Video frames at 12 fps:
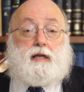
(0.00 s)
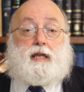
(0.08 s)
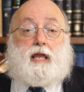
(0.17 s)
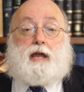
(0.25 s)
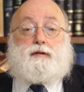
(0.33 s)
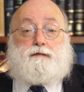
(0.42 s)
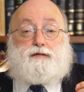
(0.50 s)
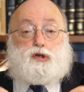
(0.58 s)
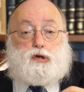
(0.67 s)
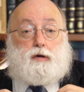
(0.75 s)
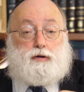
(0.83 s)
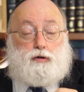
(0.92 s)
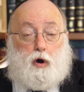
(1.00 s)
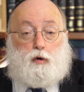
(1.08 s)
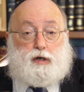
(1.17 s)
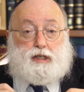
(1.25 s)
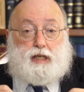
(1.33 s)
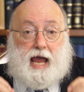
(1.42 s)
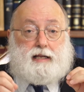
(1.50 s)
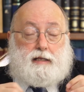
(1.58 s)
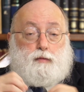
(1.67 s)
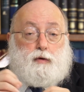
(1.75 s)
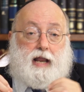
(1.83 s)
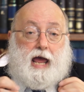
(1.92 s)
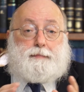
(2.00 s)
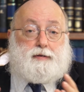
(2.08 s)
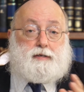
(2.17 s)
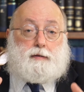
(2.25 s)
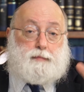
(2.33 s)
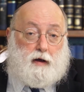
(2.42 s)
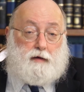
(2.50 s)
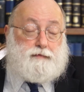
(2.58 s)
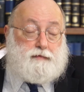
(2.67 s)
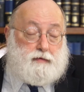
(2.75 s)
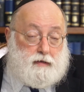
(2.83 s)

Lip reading: Can you for sure know exactly what happens above?